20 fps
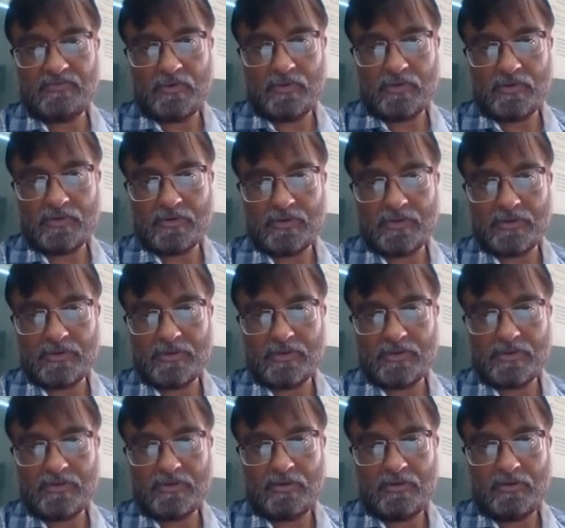for
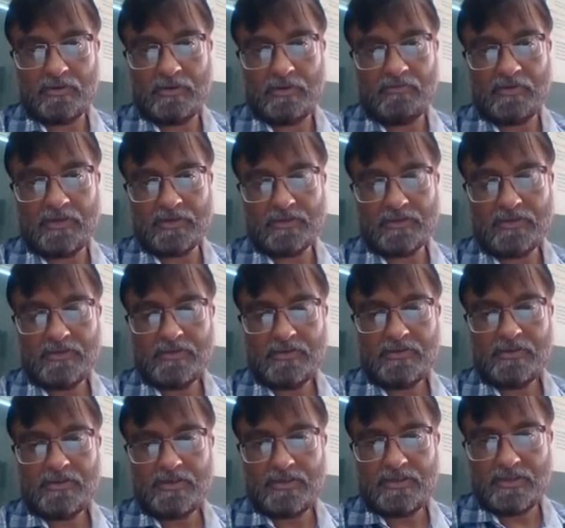uh, on our
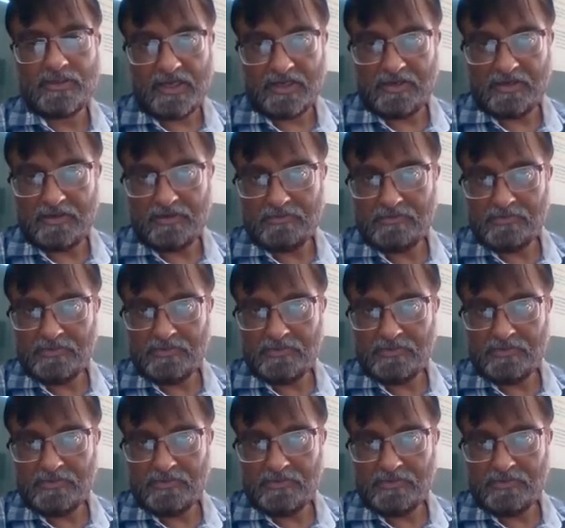tongue